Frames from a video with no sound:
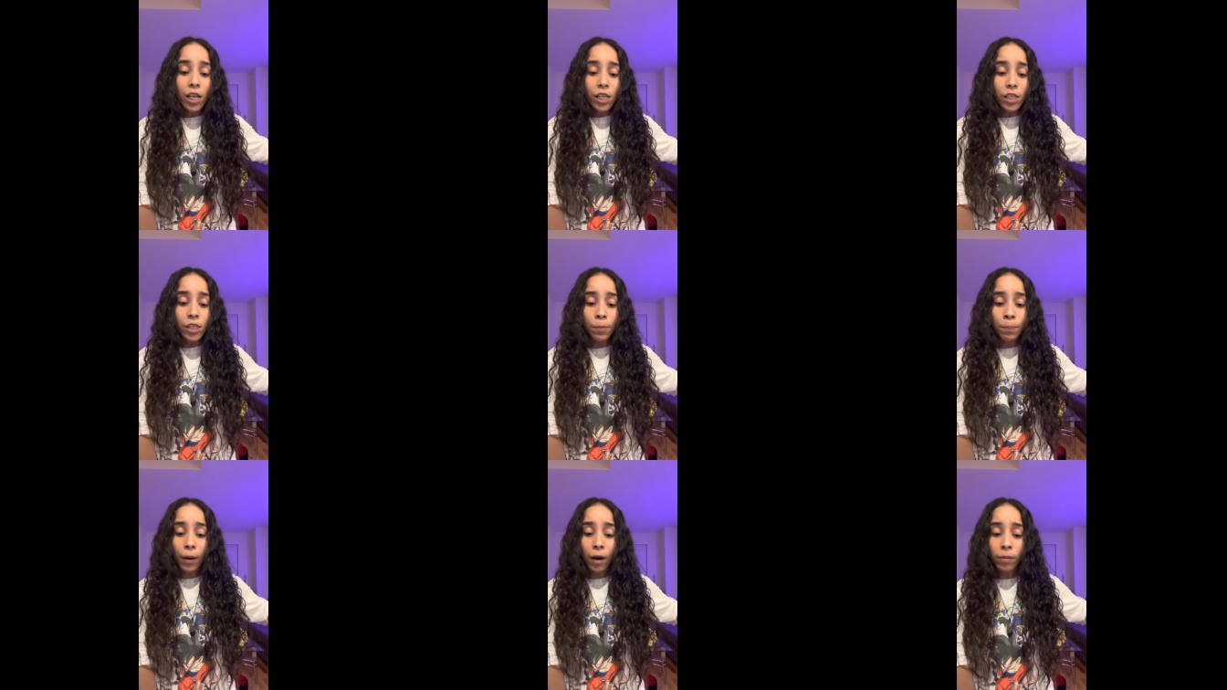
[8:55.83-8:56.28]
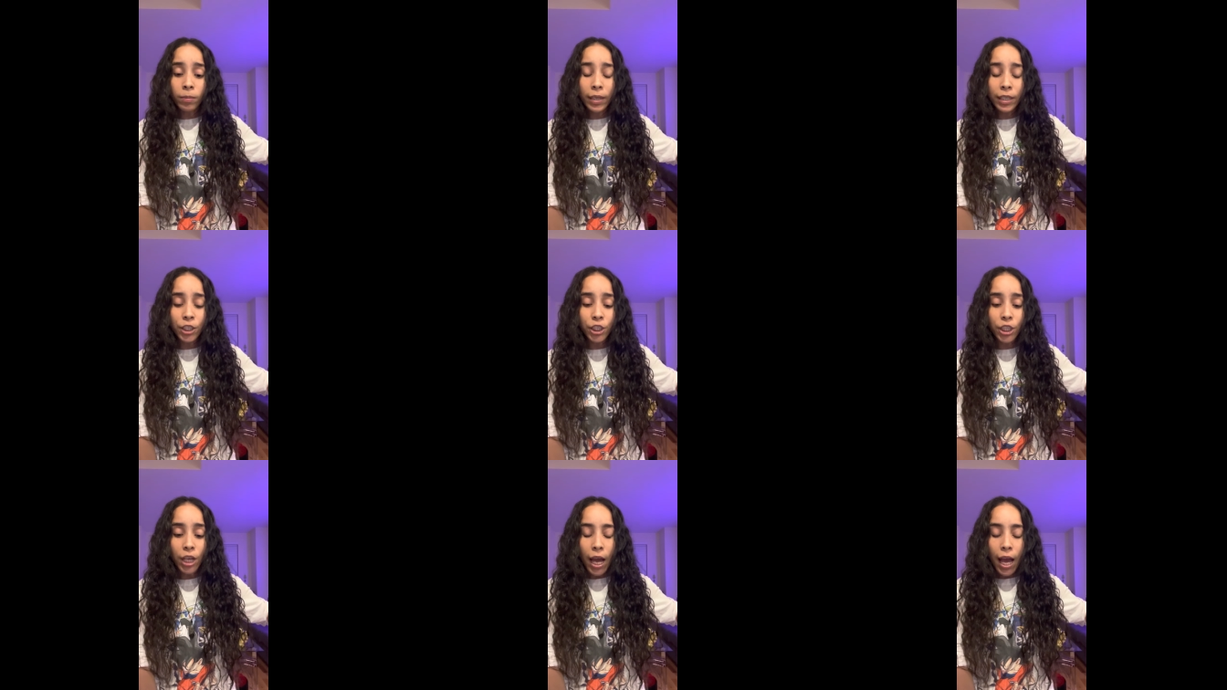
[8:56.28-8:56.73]
To
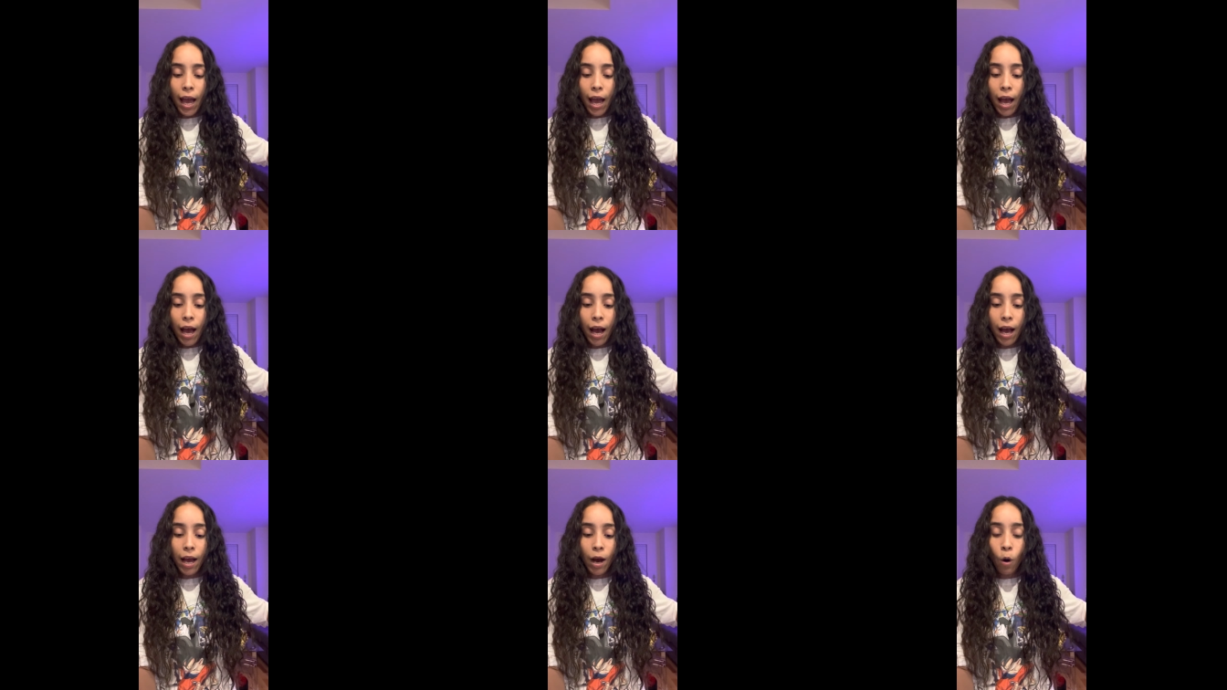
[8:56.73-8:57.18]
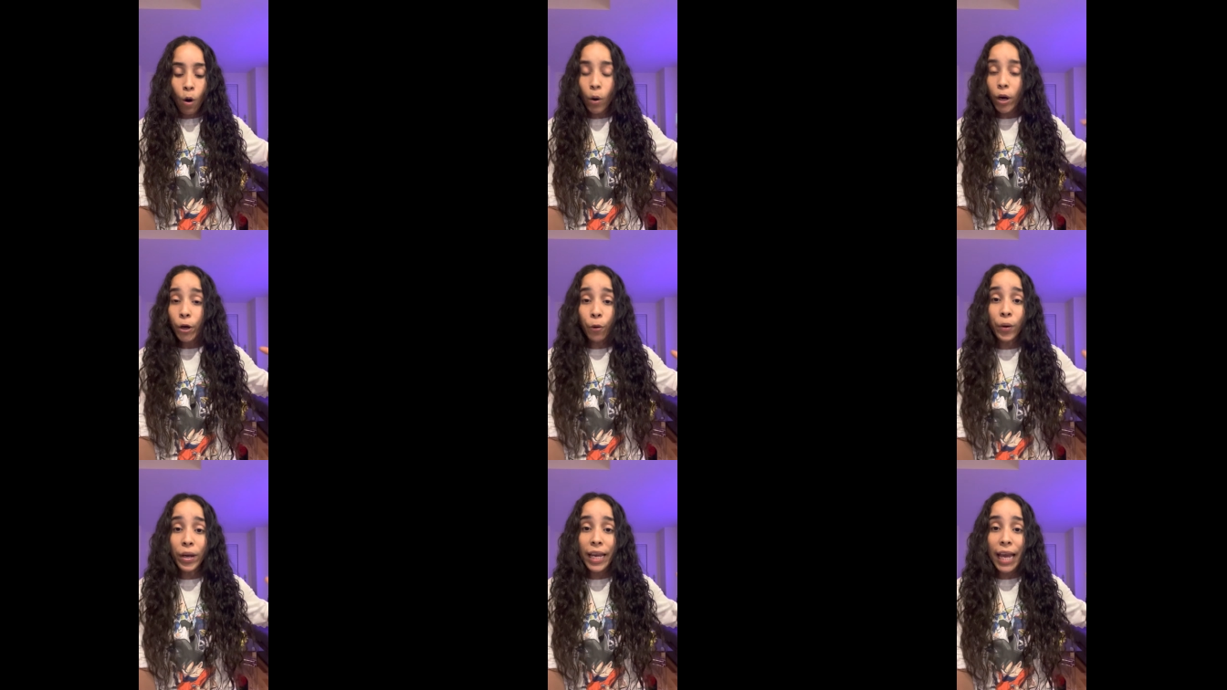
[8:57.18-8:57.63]
publish or
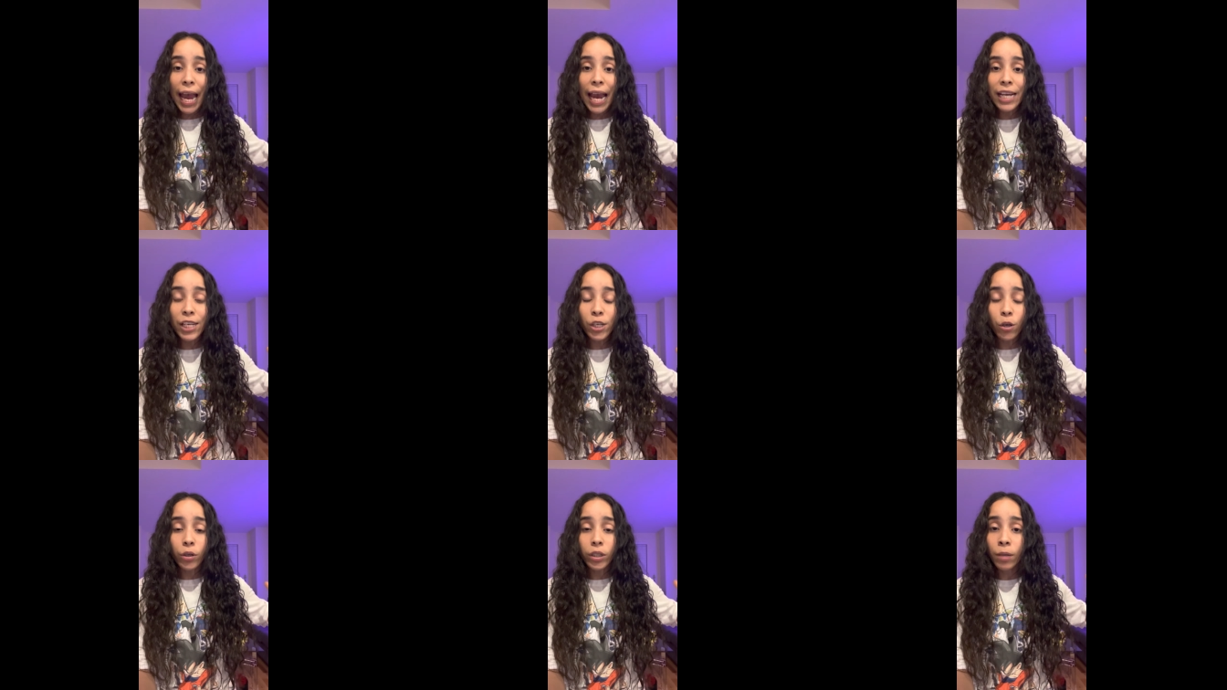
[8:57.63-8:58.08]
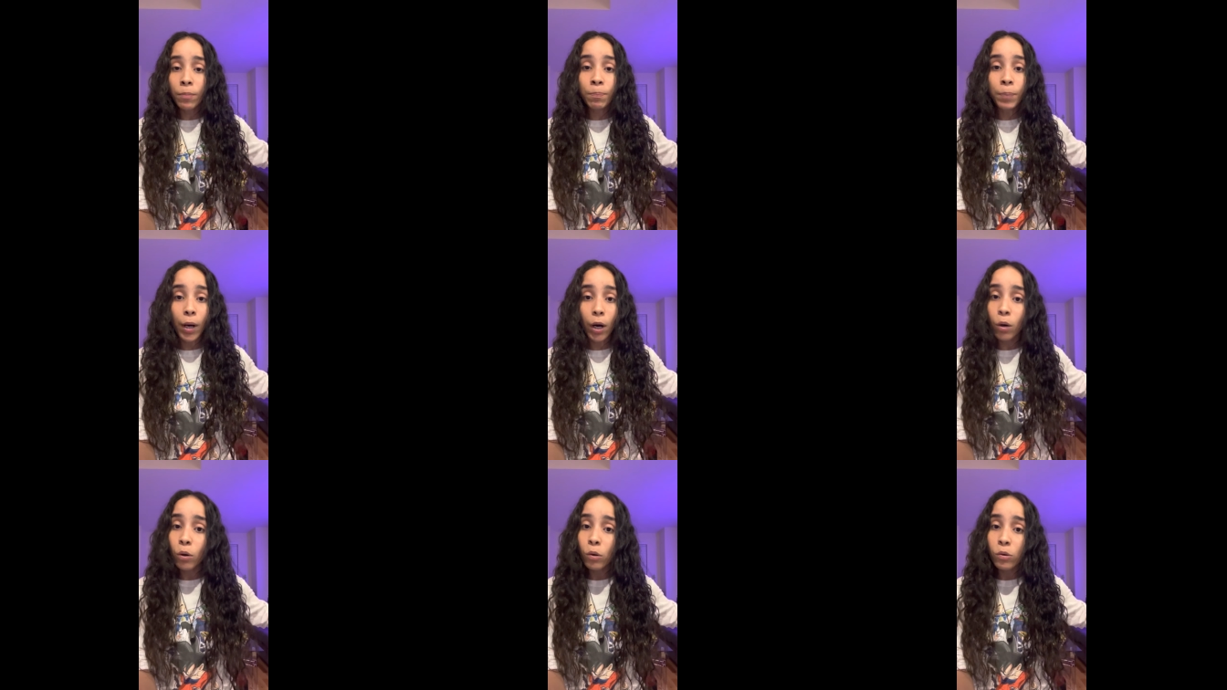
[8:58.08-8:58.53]
create or
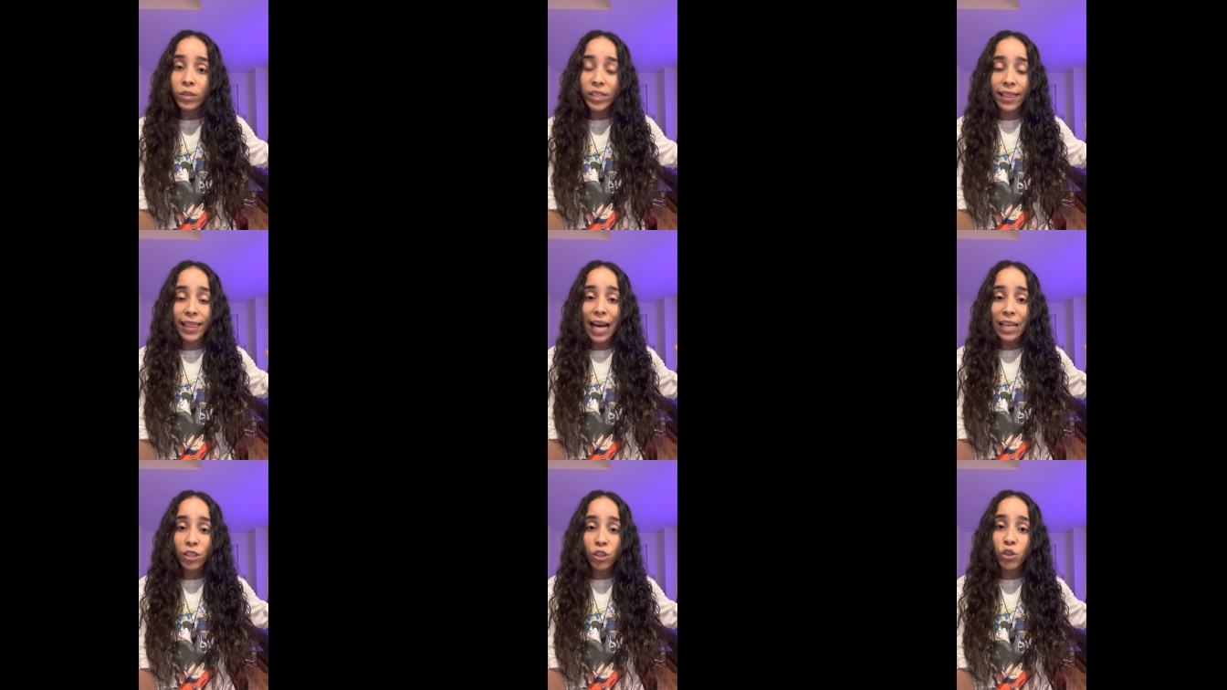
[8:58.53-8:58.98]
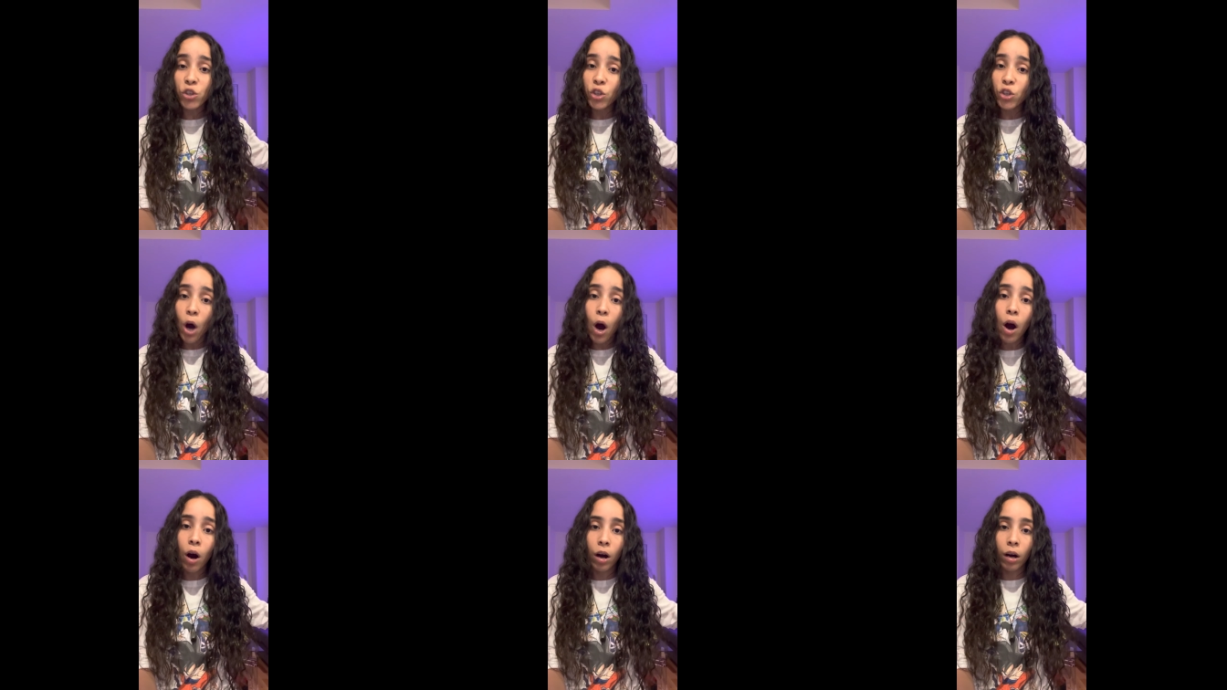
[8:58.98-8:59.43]
compose that
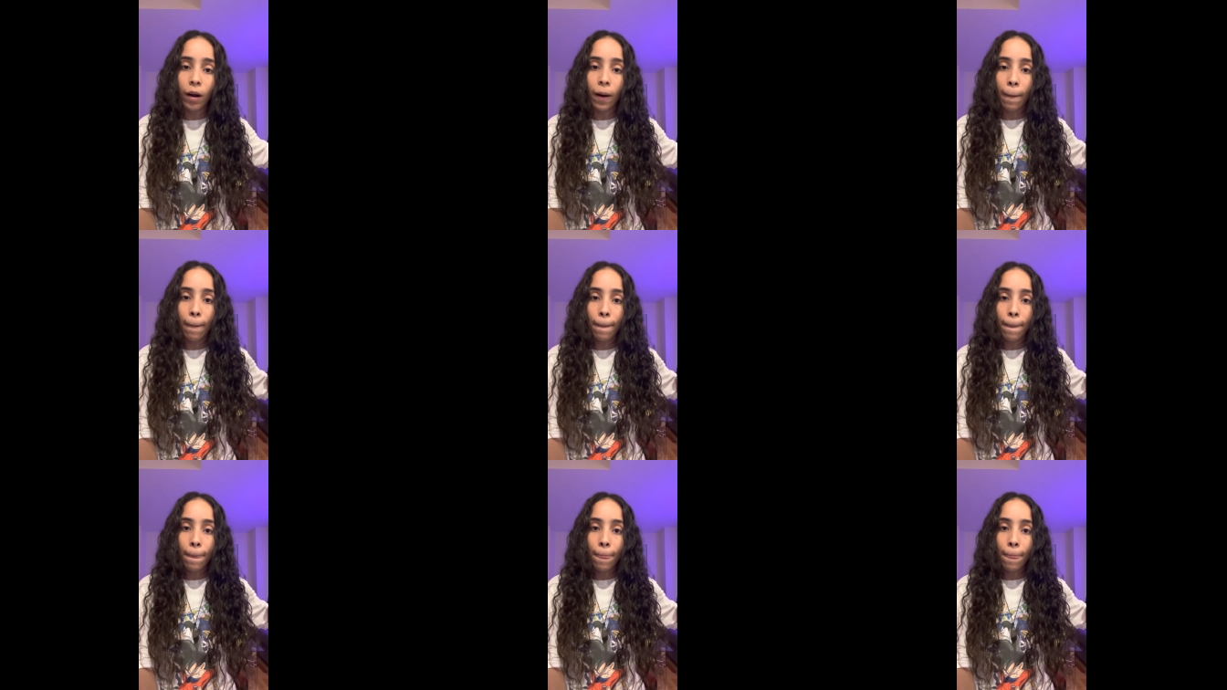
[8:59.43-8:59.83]
song.